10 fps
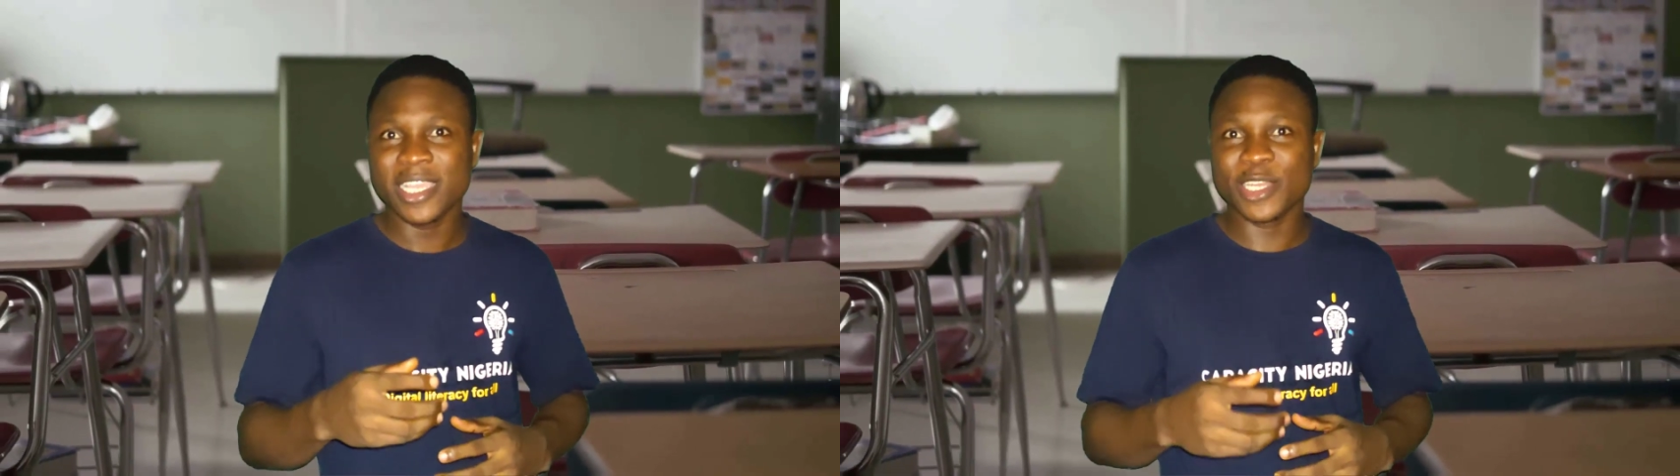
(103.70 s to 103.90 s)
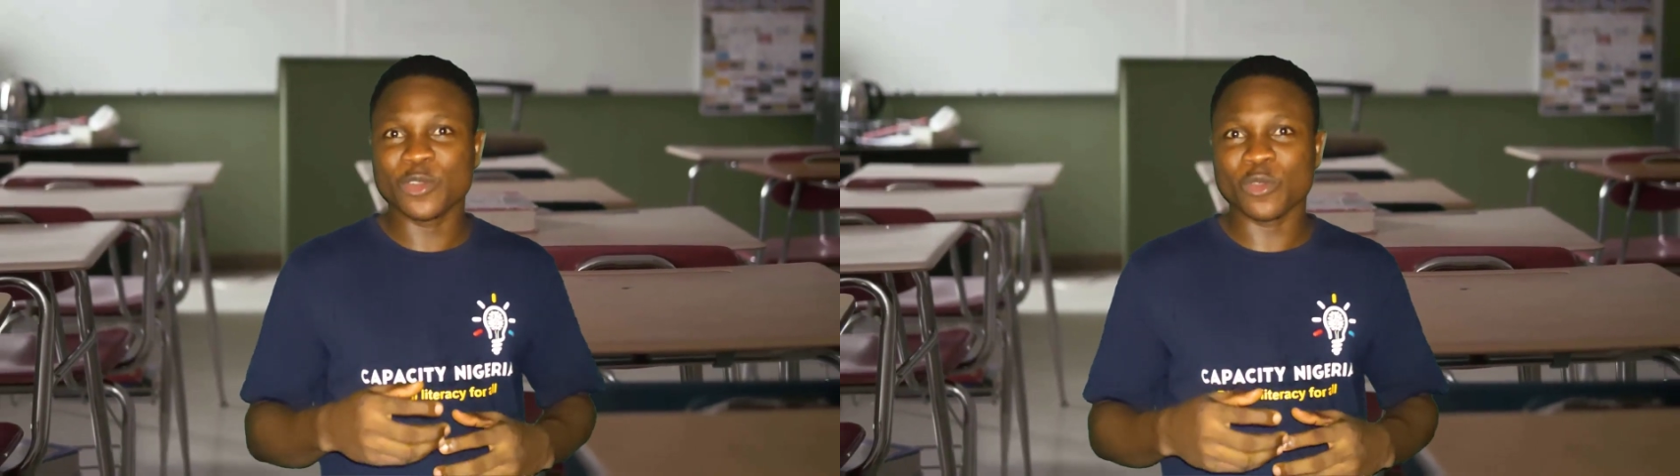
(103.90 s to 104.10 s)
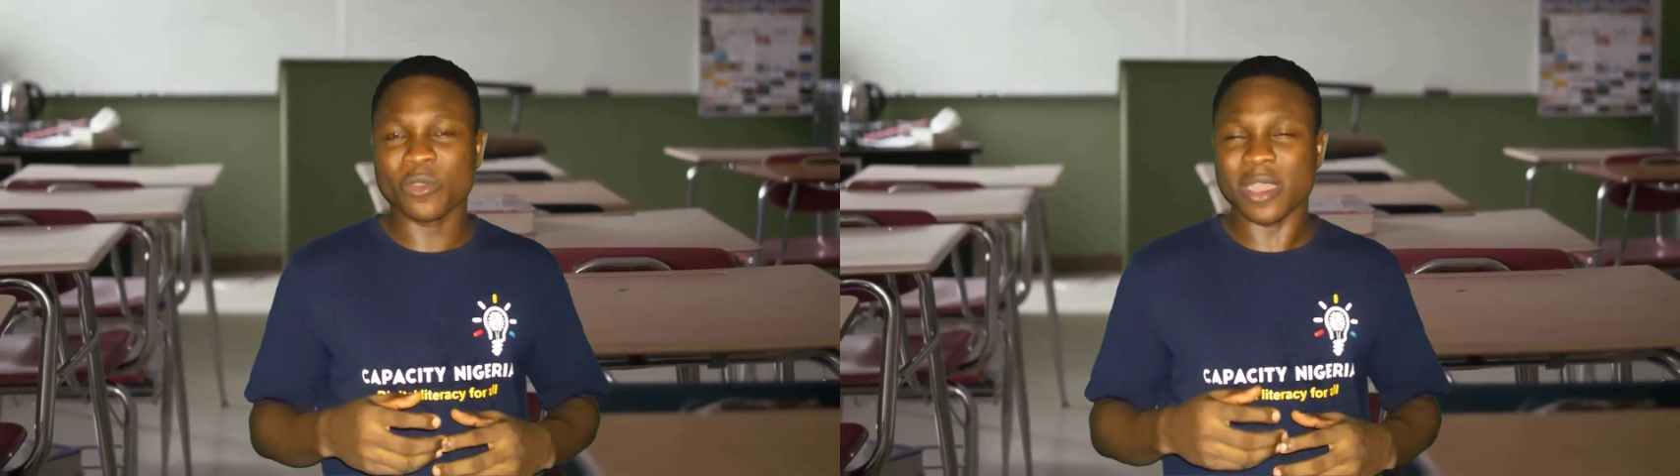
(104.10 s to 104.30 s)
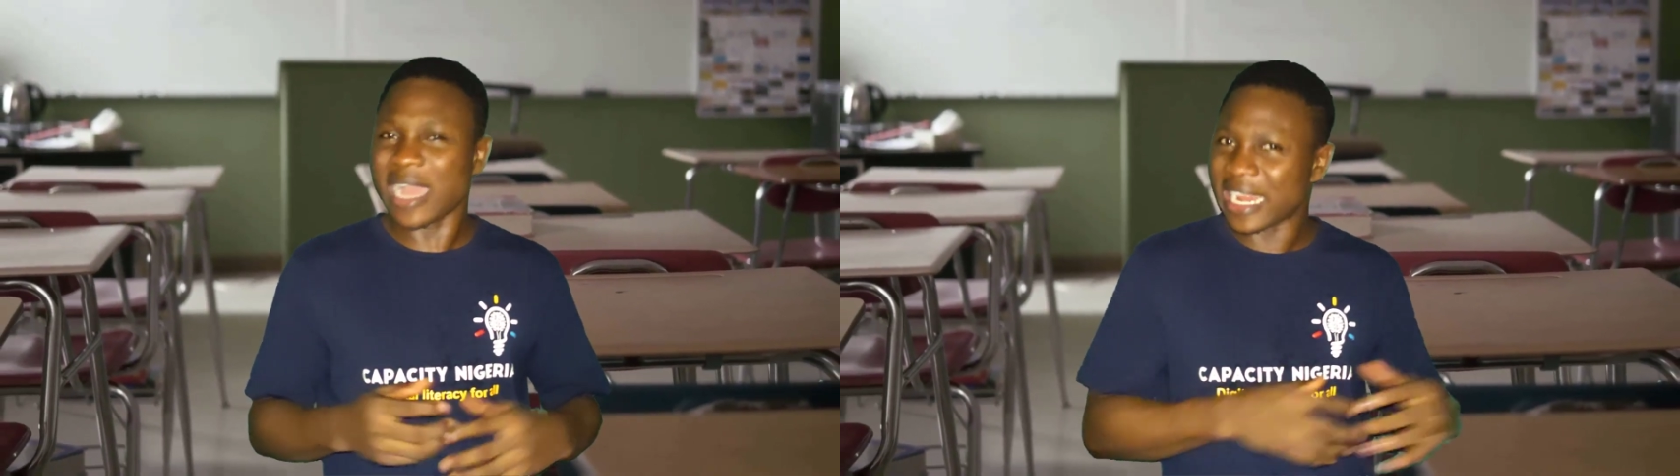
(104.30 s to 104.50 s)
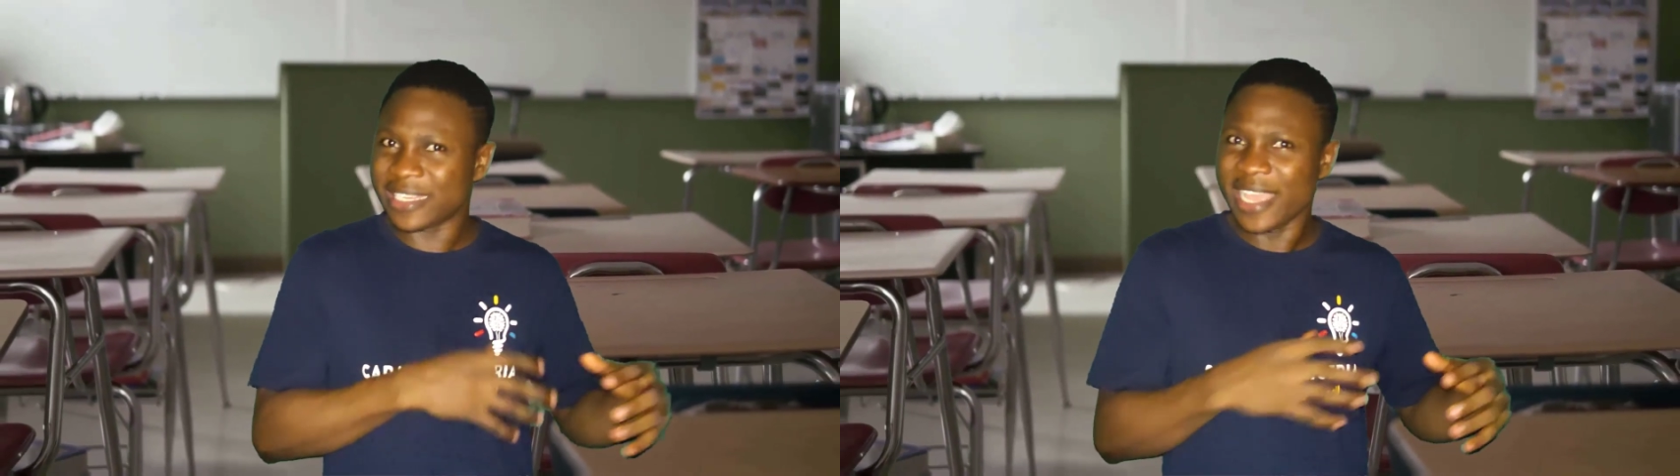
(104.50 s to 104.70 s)
You know,
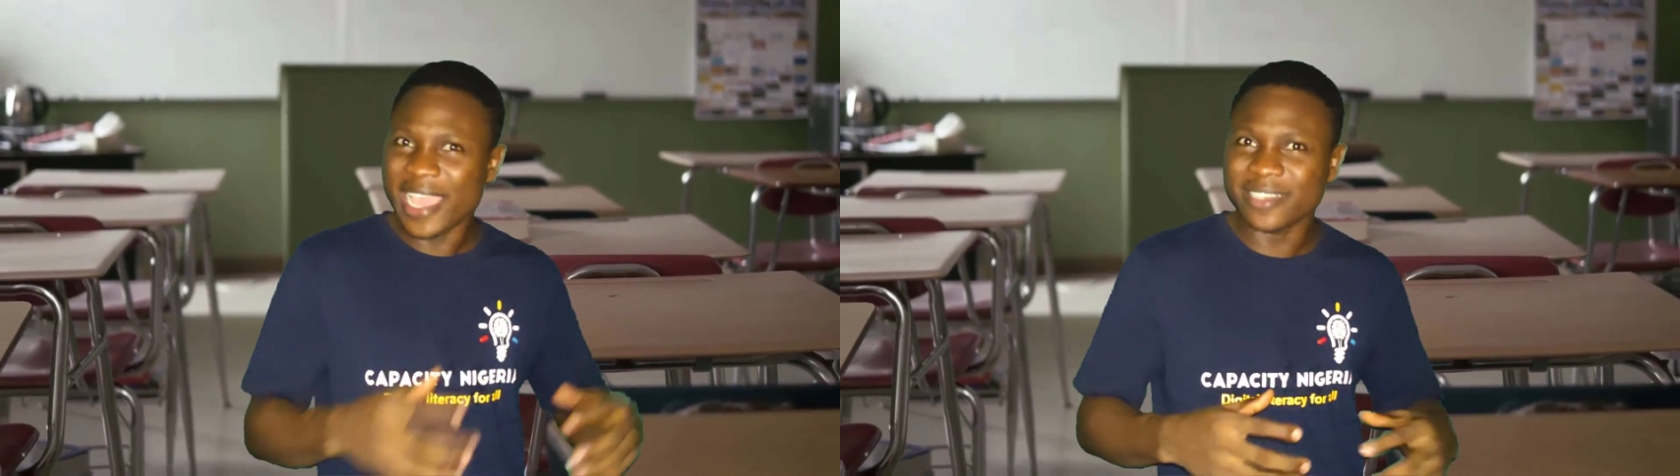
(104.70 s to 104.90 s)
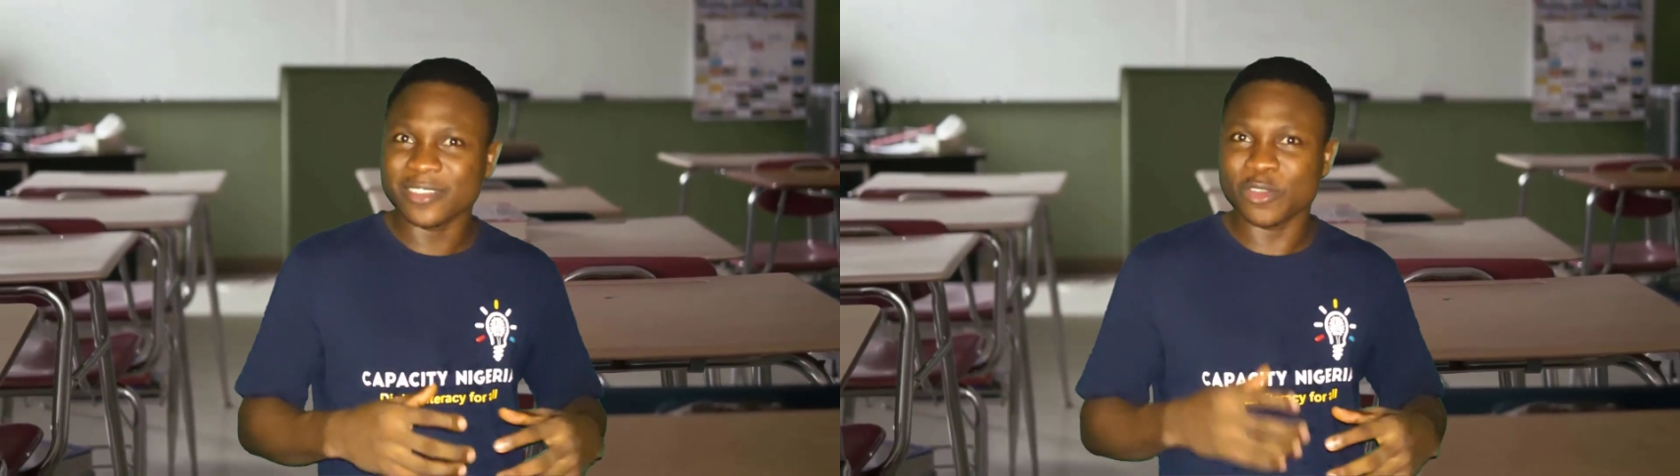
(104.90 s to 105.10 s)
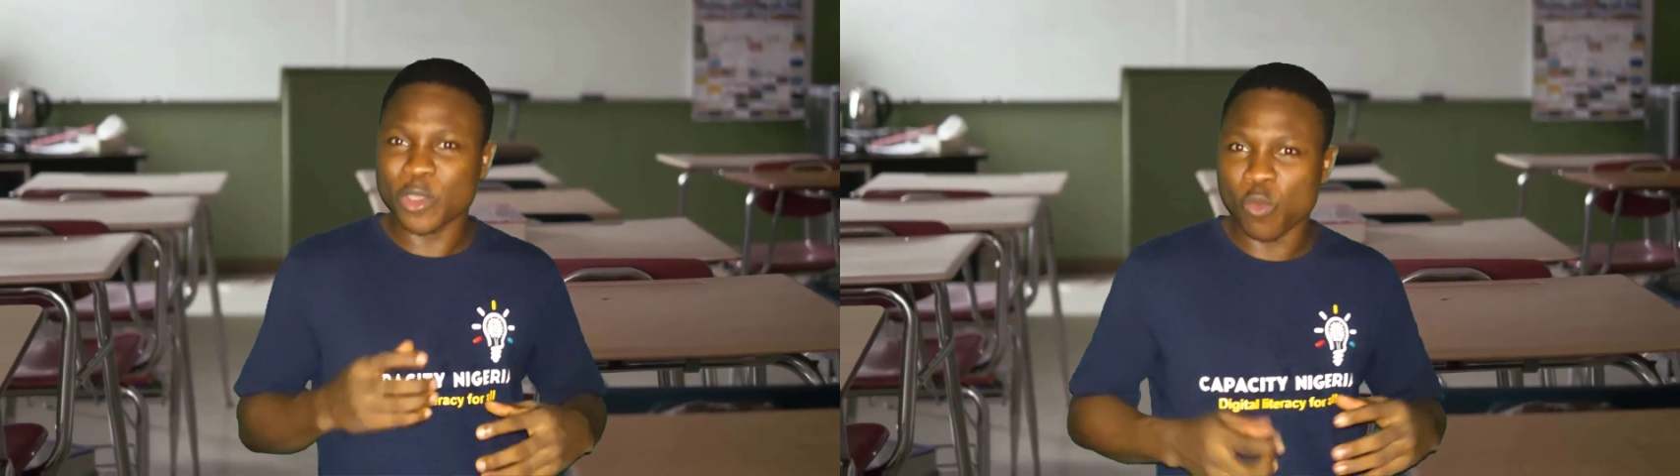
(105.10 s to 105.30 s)
at the end, okay,